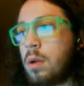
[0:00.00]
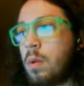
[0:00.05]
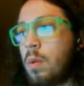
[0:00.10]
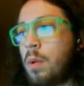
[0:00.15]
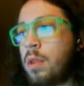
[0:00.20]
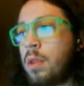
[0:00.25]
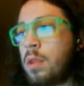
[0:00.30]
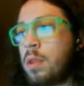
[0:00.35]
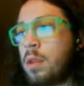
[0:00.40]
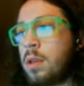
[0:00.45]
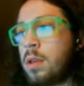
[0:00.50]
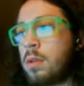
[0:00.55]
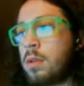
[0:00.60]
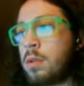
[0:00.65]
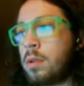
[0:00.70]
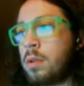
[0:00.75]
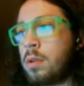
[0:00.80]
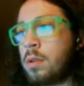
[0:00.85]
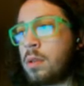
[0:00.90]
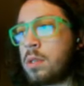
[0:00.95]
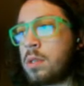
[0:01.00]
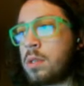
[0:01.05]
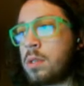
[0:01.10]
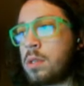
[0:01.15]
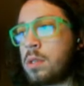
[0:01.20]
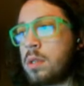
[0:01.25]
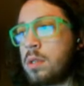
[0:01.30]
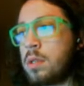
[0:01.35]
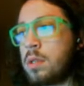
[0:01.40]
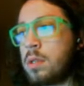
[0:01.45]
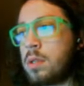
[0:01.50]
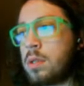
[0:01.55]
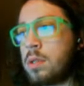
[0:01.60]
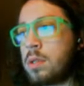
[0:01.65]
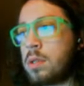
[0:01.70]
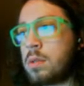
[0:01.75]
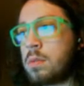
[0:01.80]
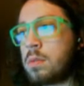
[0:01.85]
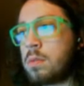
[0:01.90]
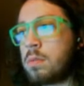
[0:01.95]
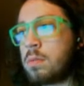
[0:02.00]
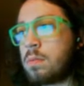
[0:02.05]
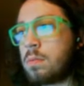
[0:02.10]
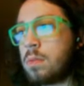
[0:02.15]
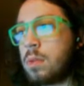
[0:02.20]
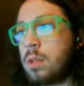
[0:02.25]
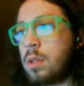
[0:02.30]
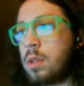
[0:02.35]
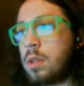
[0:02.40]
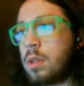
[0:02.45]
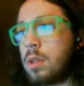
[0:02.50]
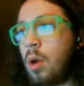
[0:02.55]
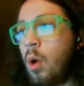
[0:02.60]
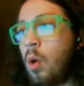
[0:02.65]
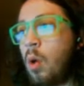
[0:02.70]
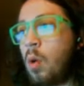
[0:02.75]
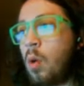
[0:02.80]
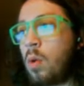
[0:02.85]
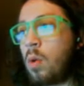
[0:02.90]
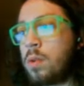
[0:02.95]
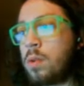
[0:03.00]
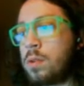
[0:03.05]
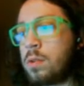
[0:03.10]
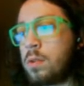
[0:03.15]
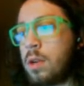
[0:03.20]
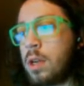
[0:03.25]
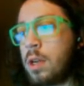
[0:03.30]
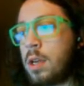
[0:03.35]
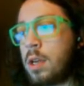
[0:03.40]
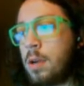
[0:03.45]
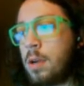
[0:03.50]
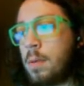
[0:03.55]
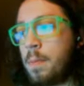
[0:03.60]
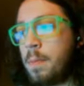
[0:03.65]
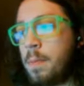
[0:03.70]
One thing you'll notice is the holes right here.